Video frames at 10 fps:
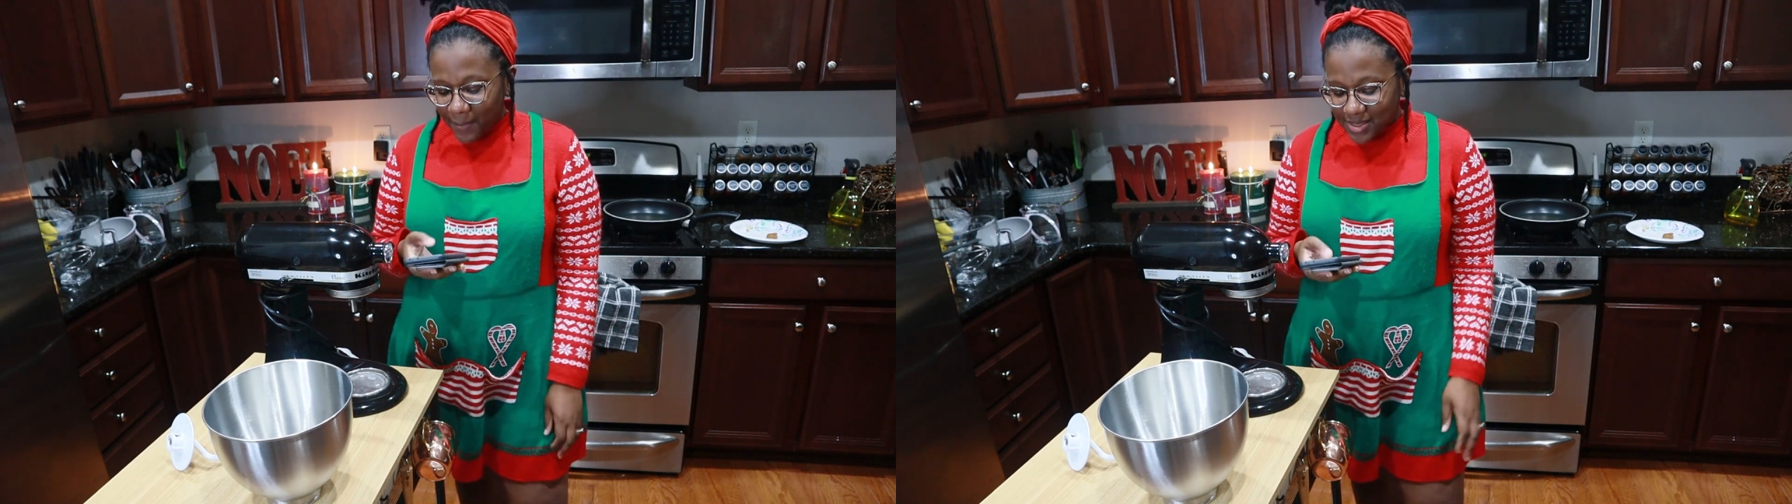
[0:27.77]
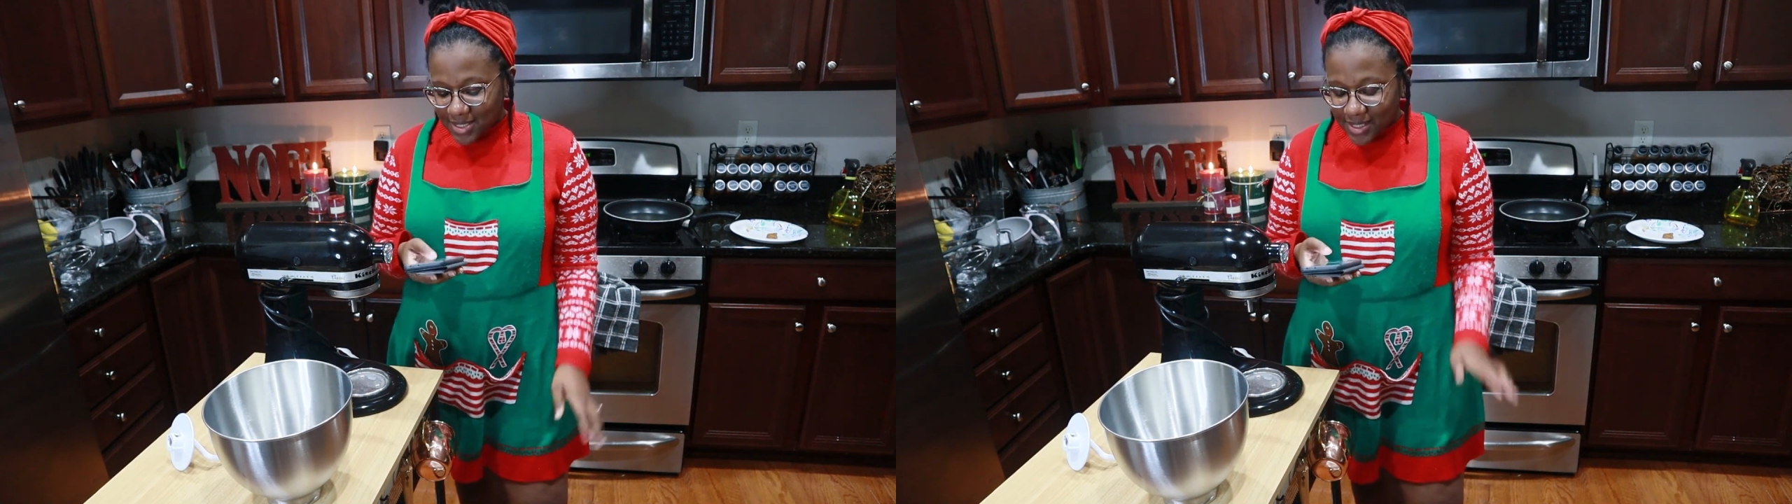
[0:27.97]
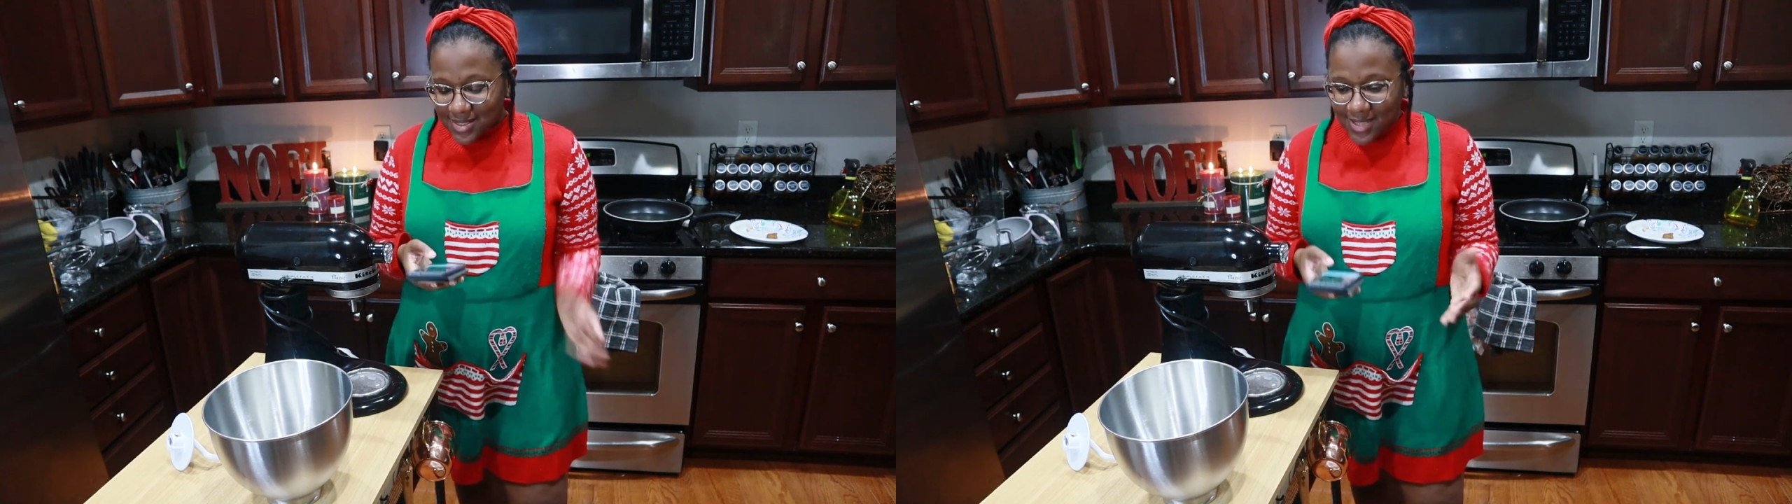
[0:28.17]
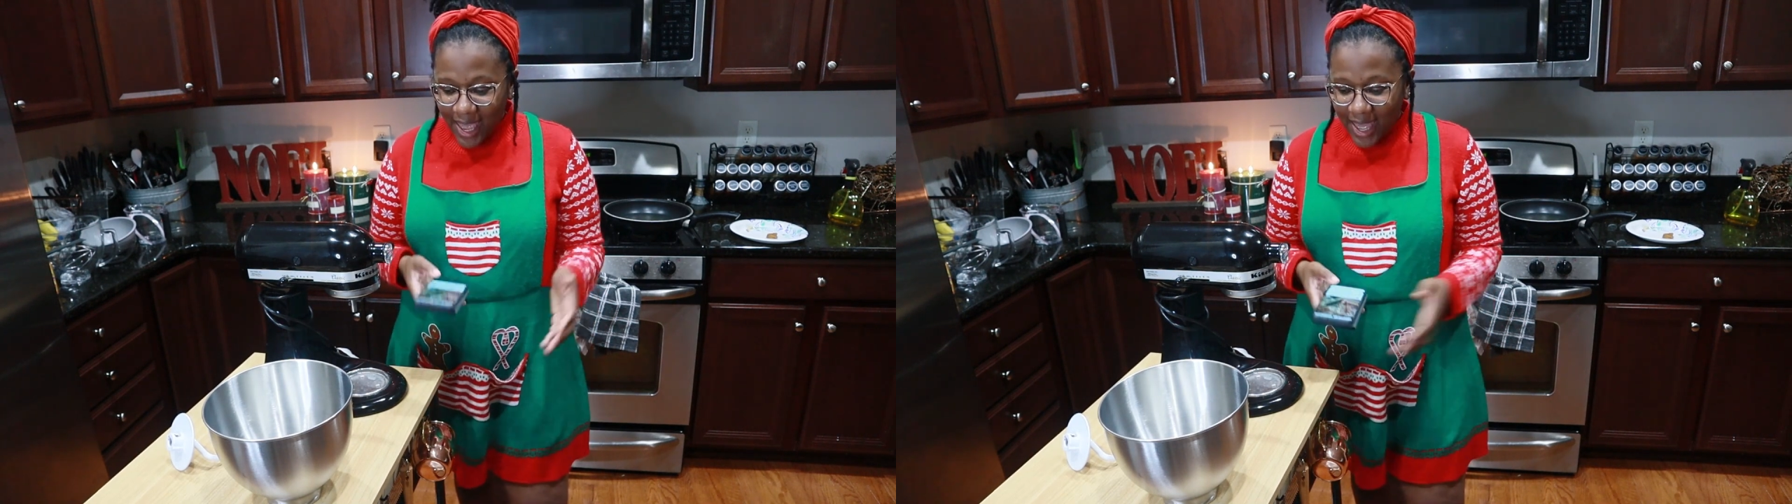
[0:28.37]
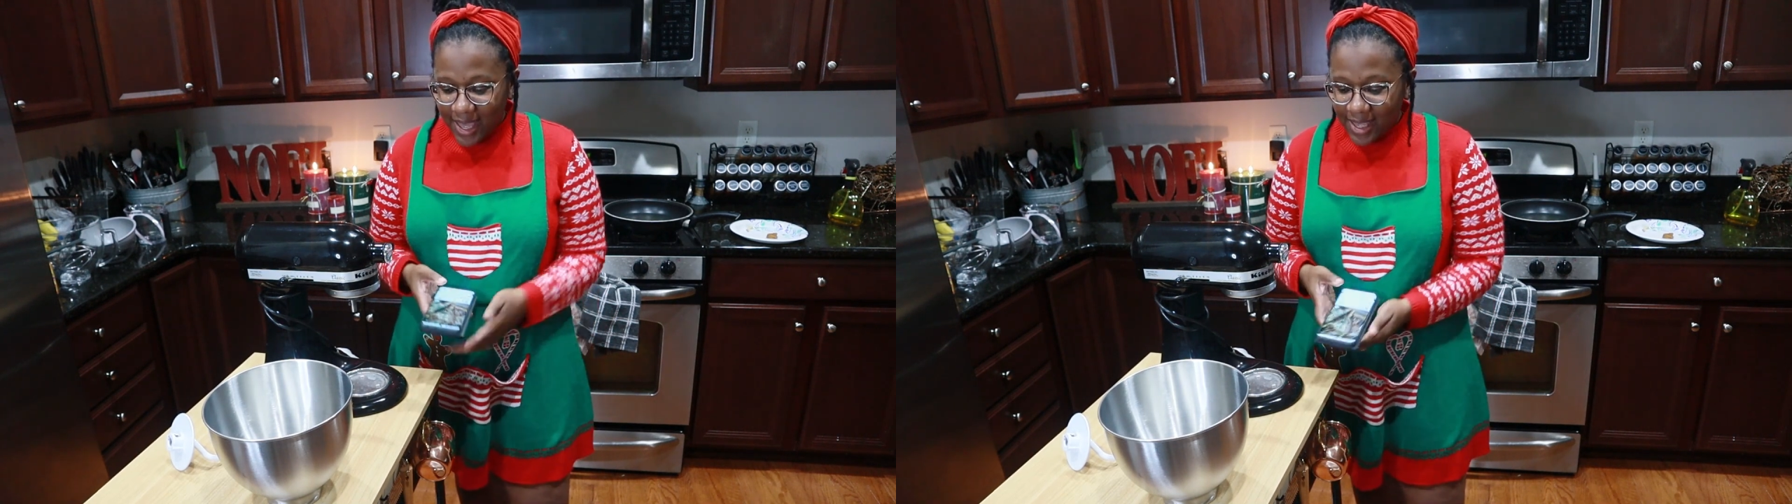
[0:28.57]
But
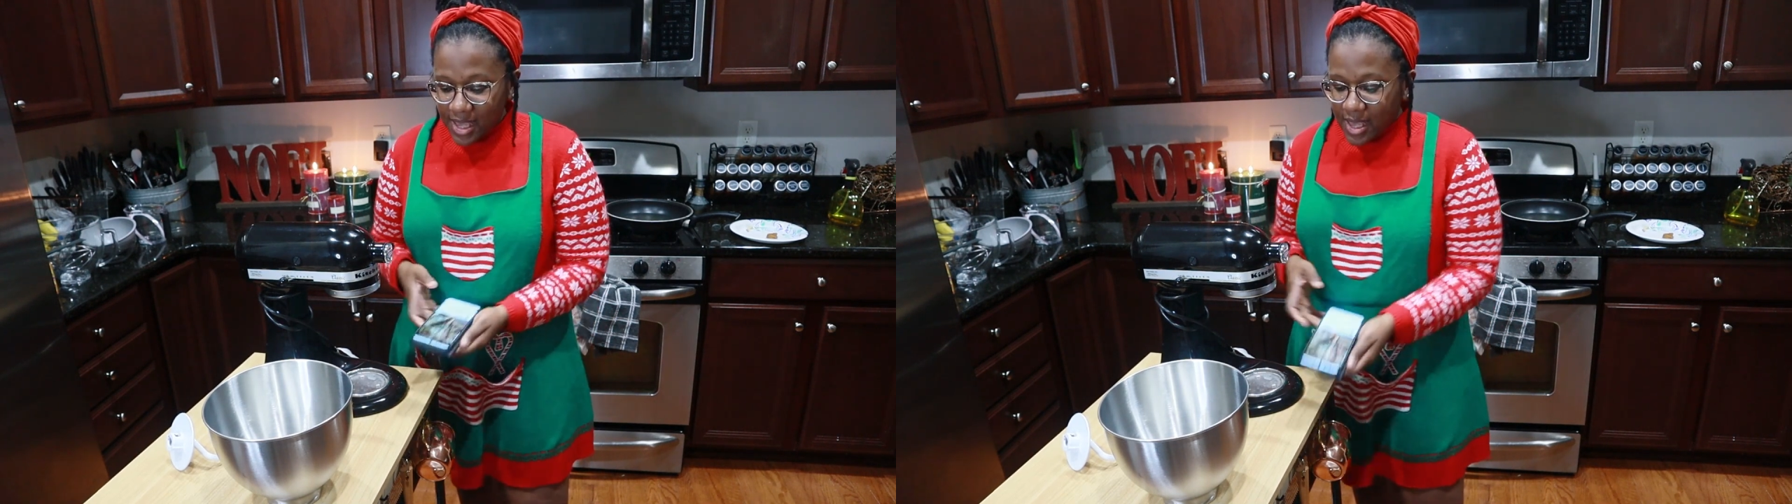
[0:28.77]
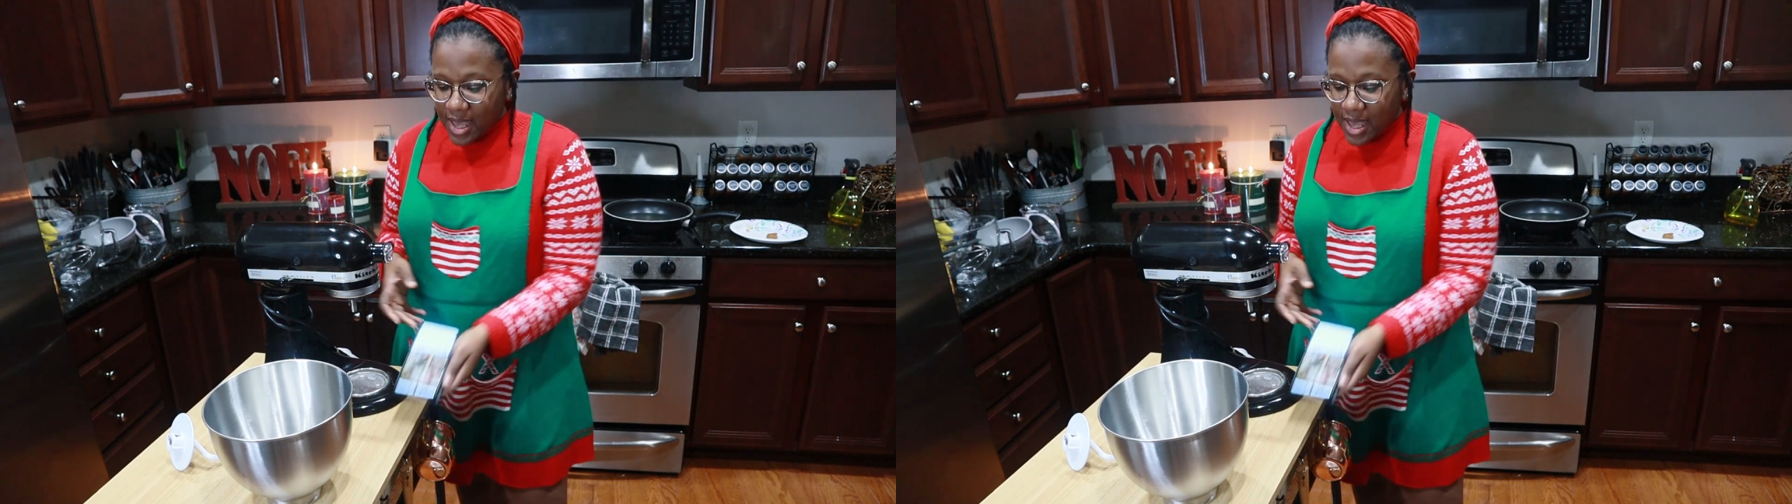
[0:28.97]
today